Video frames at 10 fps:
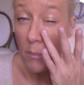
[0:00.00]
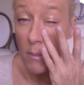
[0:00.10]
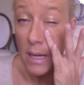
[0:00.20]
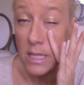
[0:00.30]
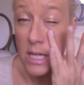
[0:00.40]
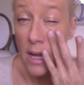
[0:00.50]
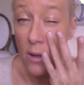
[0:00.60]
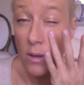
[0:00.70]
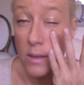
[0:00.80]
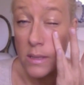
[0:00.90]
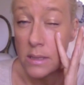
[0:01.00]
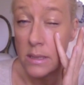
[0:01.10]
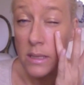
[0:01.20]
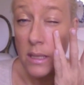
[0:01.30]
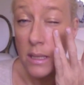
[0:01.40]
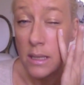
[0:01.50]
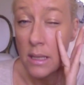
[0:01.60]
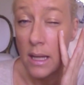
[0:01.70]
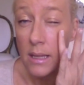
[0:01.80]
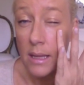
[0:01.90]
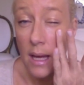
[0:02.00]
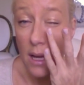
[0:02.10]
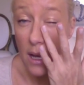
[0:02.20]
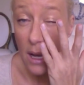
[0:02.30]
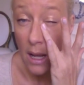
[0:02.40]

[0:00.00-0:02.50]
my shadows like that.